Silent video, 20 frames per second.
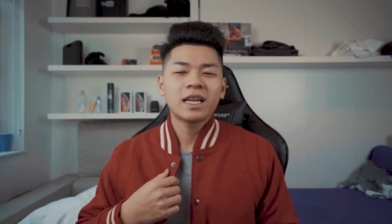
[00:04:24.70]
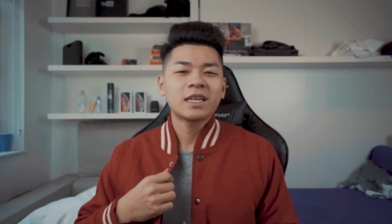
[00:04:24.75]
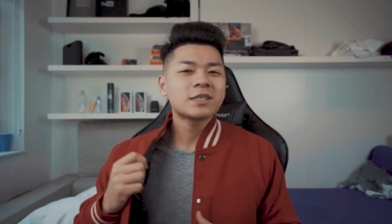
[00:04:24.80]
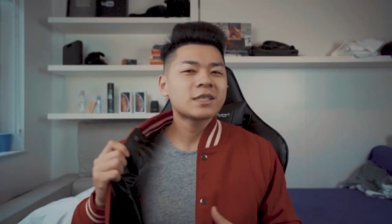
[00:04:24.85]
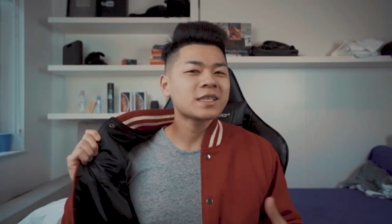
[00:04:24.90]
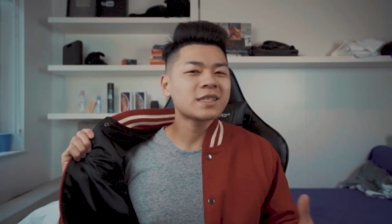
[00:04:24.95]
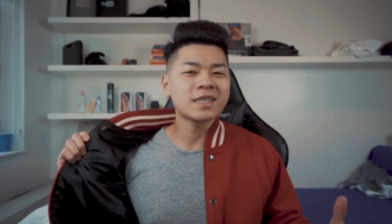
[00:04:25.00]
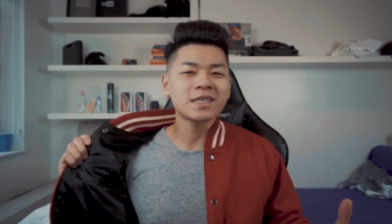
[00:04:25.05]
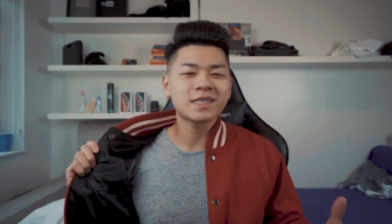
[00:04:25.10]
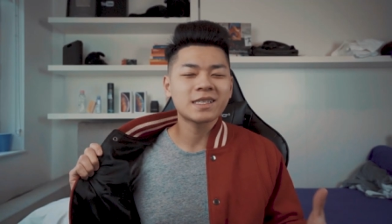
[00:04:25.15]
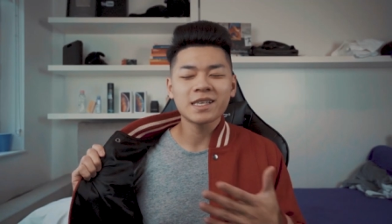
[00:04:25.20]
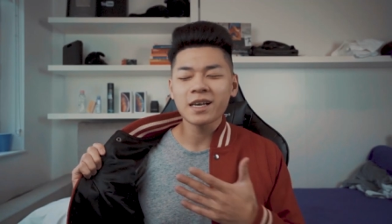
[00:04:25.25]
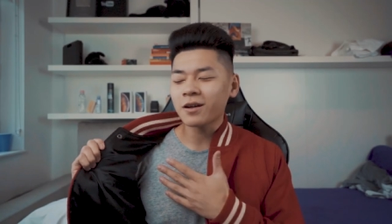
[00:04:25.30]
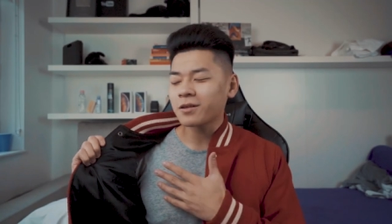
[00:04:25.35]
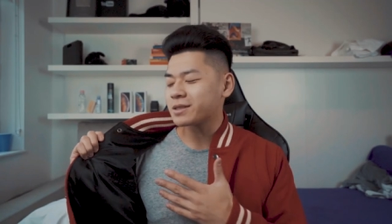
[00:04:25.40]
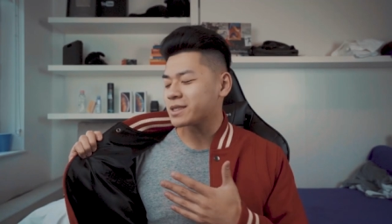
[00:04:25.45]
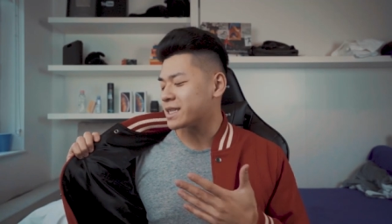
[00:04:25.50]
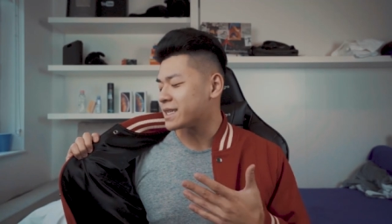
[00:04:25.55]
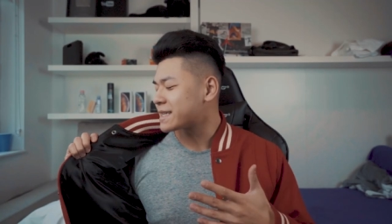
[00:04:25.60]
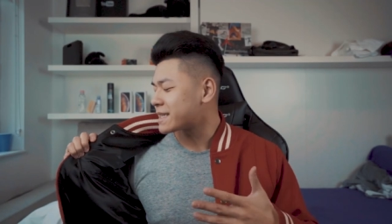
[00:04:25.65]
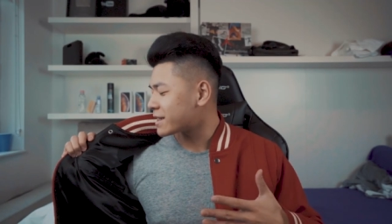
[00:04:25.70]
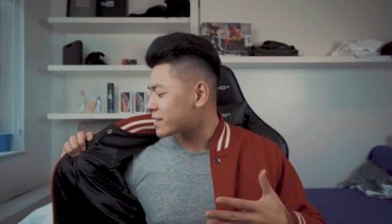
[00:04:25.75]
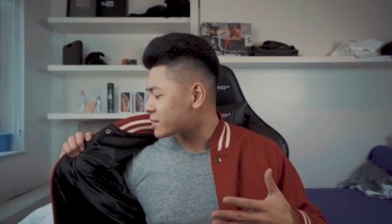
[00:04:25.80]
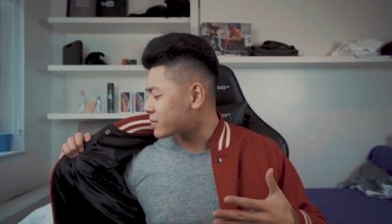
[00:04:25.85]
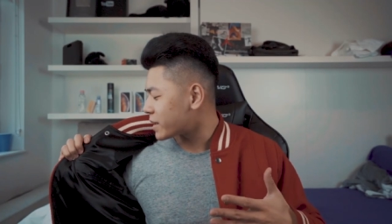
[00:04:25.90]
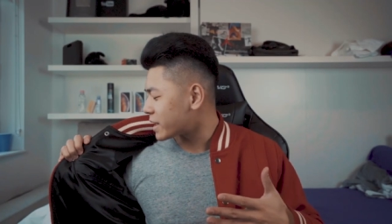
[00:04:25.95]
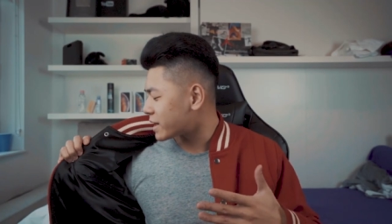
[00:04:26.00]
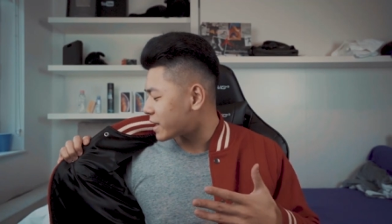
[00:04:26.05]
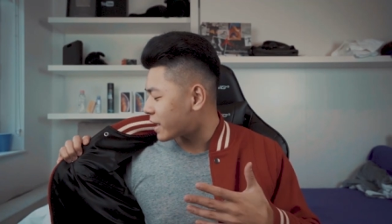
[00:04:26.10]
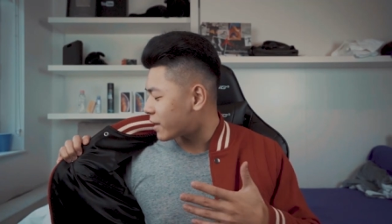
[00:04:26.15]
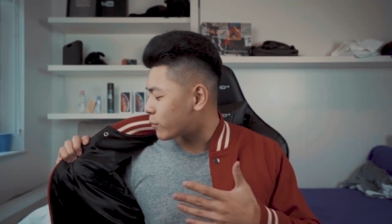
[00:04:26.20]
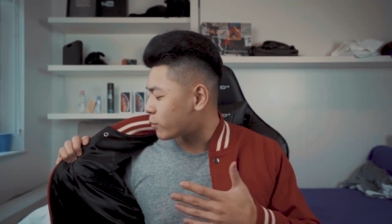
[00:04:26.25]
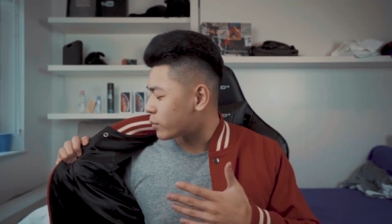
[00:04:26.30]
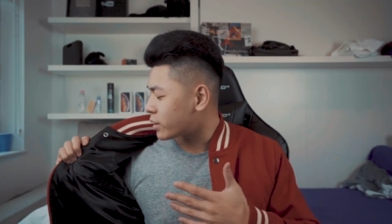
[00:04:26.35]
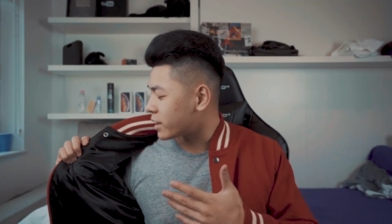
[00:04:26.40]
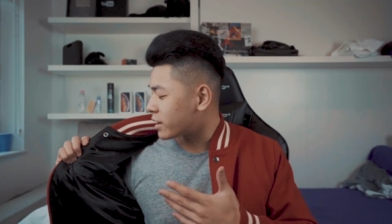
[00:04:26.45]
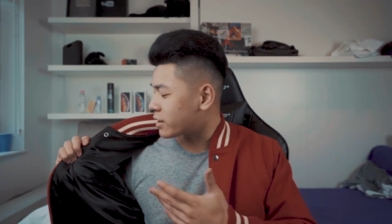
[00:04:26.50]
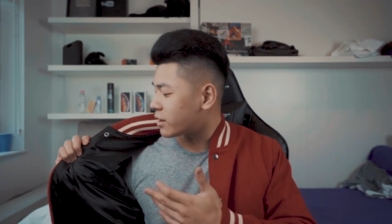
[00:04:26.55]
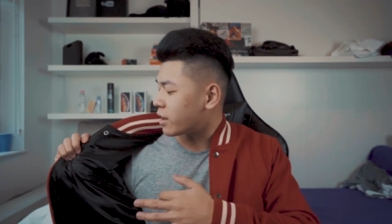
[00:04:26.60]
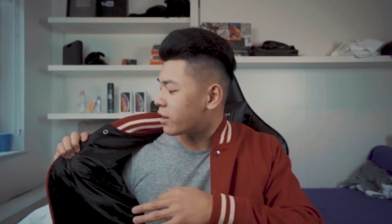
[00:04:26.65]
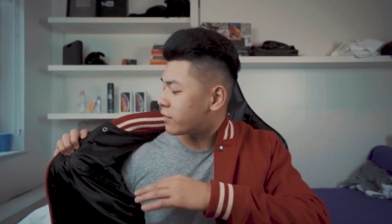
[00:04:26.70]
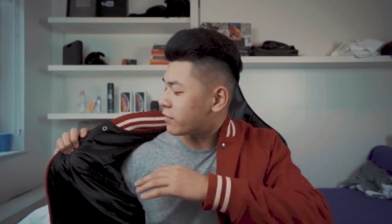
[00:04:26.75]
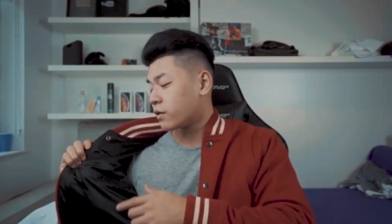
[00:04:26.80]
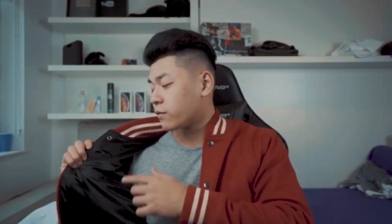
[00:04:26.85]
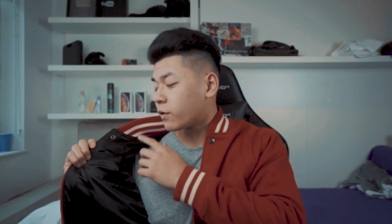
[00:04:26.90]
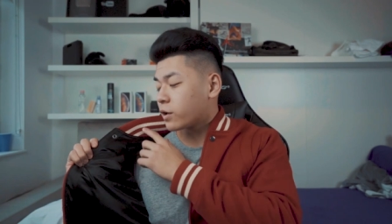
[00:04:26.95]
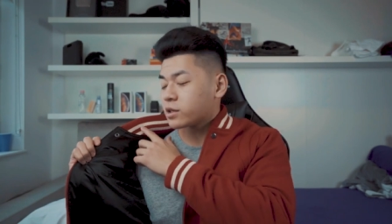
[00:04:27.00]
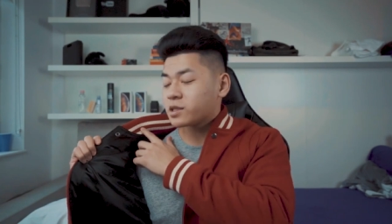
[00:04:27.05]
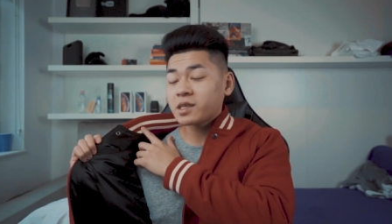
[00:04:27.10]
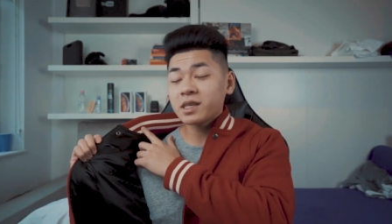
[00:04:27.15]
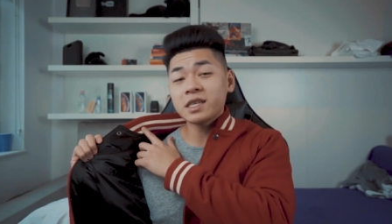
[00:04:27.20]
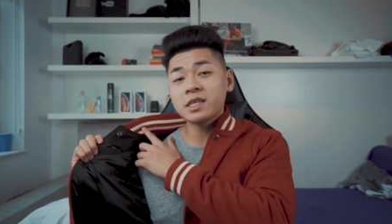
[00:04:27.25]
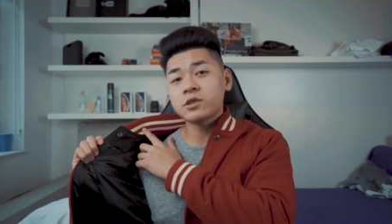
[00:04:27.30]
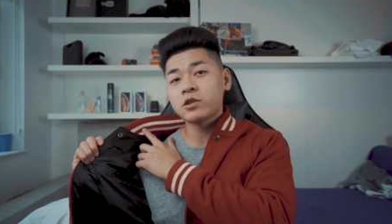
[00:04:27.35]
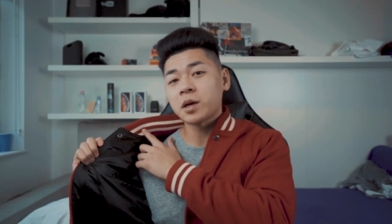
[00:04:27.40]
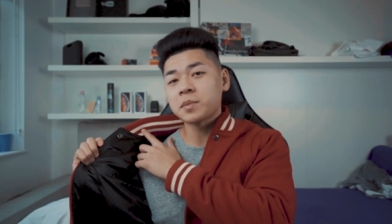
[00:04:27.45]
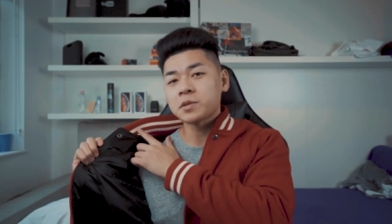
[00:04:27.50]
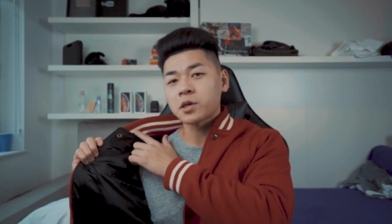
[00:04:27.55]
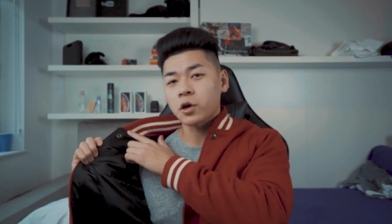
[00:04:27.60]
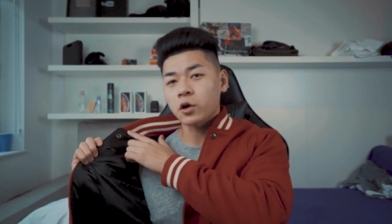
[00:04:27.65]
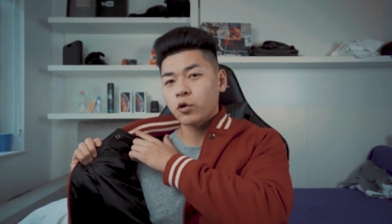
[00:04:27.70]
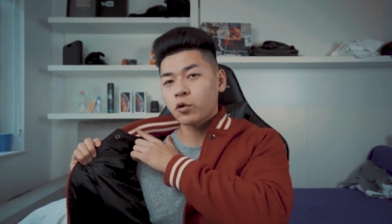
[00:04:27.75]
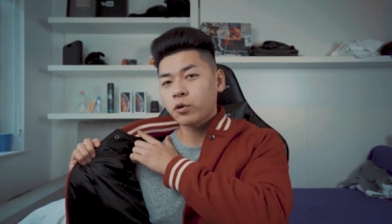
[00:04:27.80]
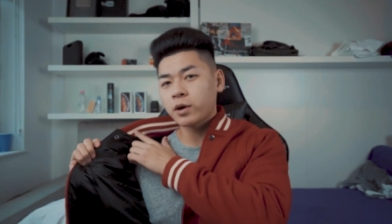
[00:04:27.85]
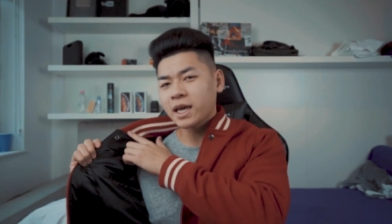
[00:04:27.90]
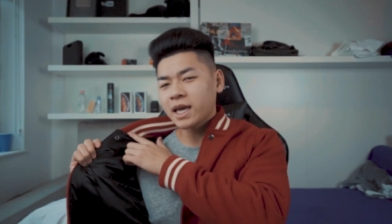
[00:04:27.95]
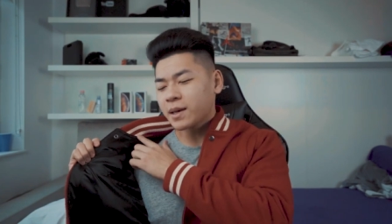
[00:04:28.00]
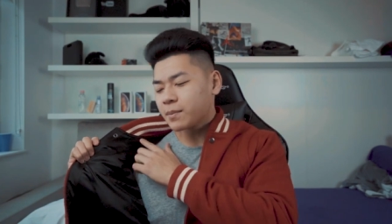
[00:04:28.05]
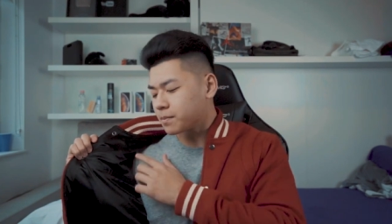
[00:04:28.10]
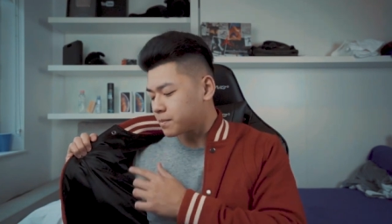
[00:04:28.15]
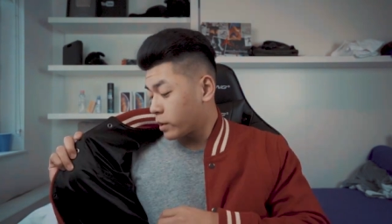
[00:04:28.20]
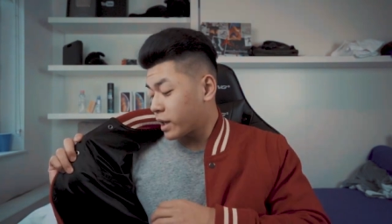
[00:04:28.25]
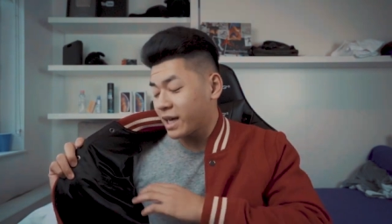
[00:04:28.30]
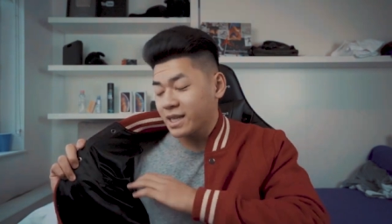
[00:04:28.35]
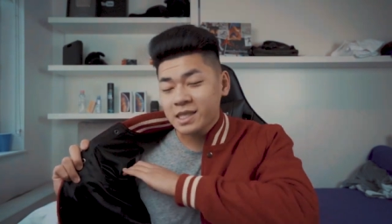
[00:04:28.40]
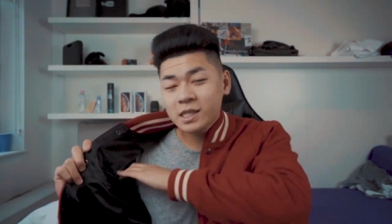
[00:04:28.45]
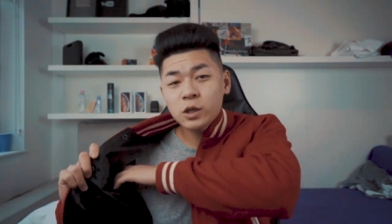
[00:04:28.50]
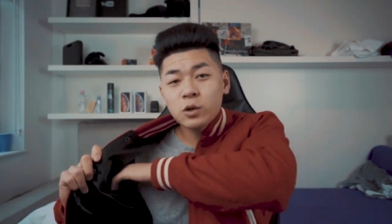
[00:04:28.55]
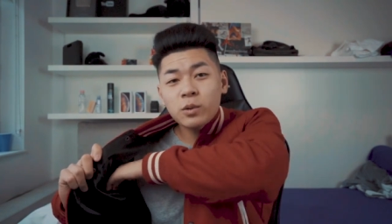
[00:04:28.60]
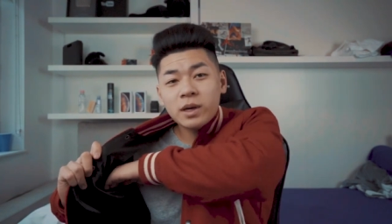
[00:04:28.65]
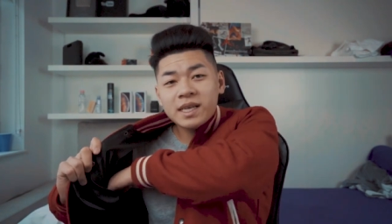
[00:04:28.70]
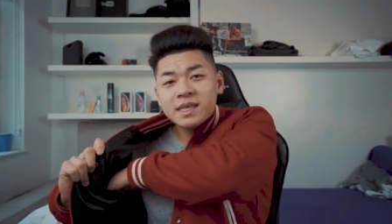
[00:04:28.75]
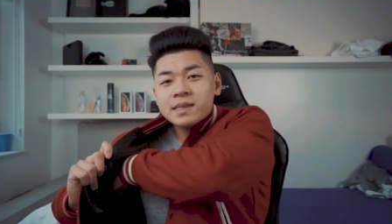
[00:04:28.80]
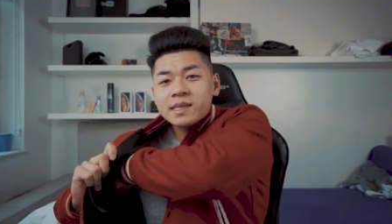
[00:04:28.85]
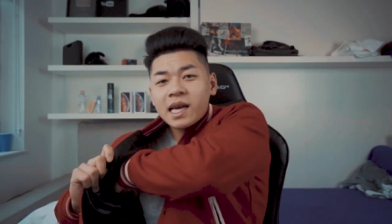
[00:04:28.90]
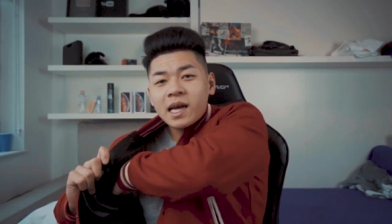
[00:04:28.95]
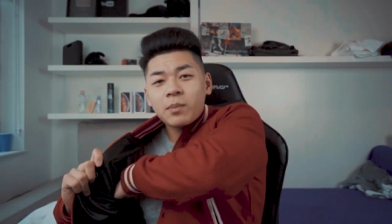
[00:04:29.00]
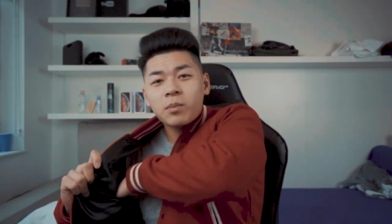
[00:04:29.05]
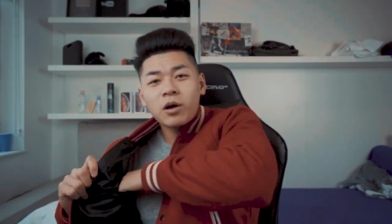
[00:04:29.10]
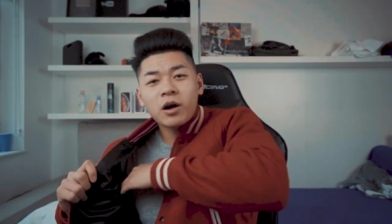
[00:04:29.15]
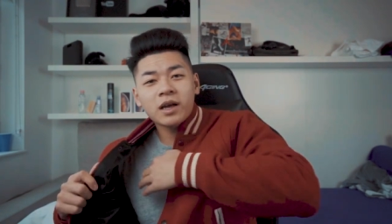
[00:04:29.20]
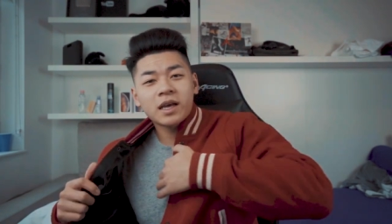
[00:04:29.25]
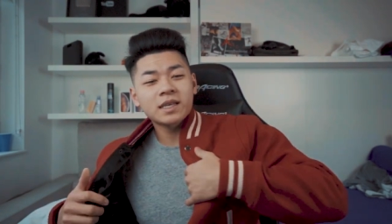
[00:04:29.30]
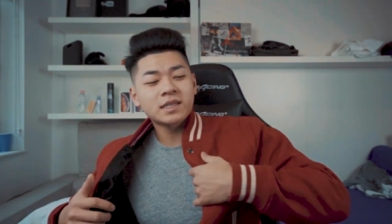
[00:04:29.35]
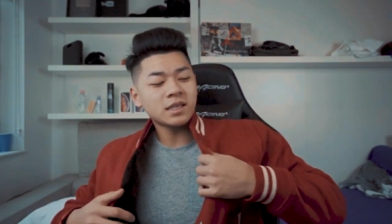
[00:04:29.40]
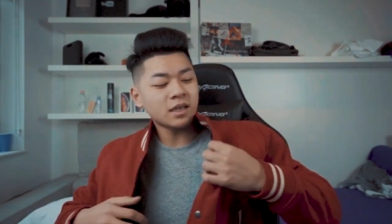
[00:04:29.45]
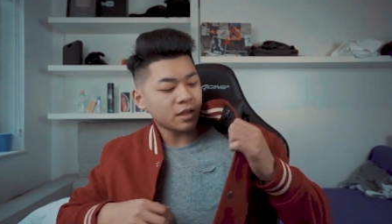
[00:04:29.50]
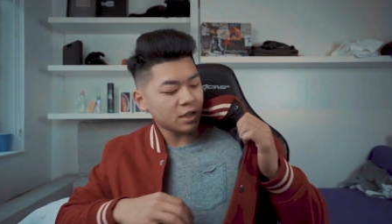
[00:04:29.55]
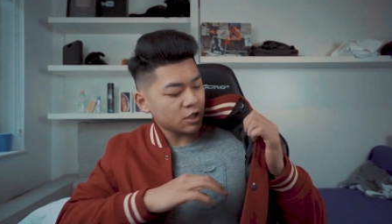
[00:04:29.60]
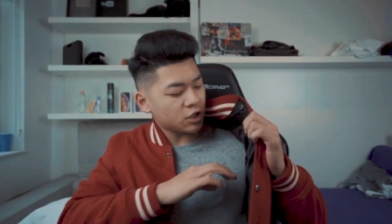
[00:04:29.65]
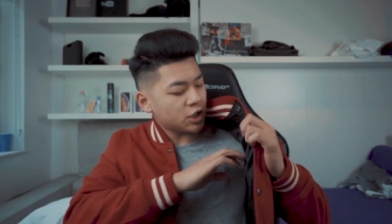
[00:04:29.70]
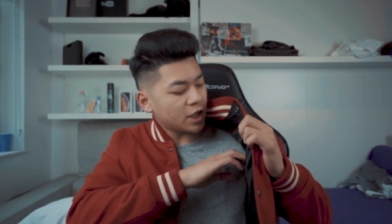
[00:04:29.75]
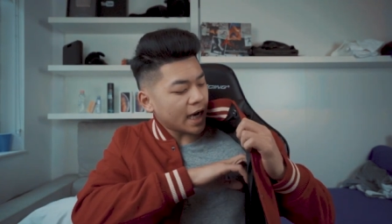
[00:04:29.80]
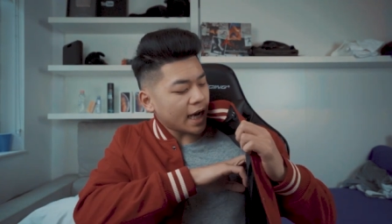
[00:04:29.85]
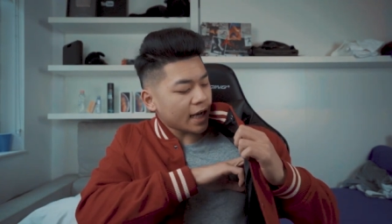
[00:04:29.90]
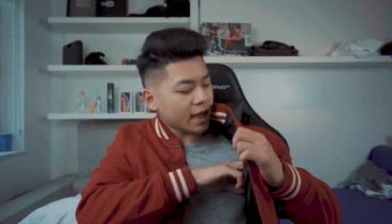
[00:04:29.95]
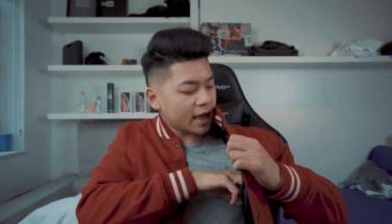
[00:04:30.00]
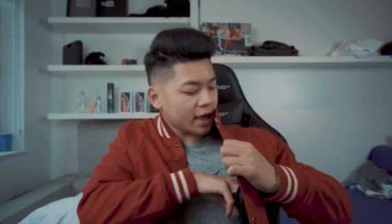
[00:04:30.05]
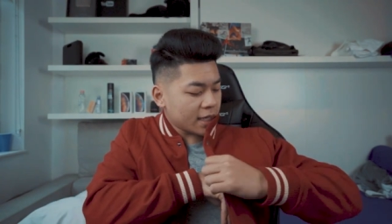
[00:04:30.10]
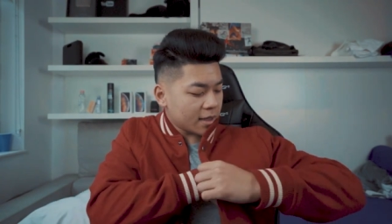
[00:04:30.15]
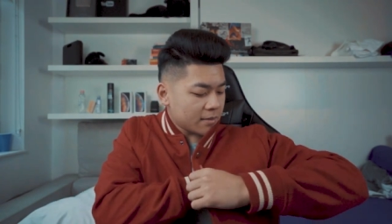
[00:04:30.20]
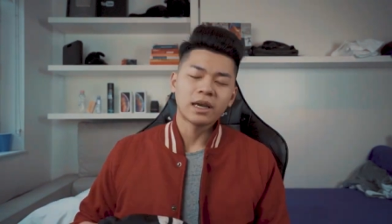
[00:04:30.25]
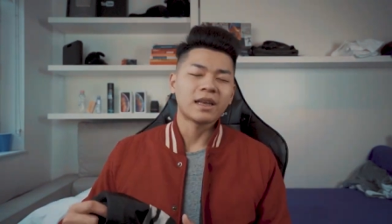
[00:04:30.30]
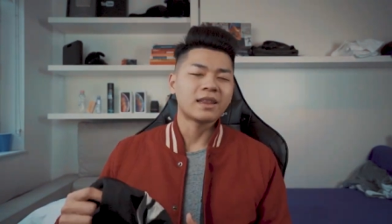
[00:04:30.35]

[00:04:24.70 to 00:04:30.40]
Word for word: And it's just the subtle details, man, that I really love. The varsity stripes are cream. We got two inside pockets on this jacket.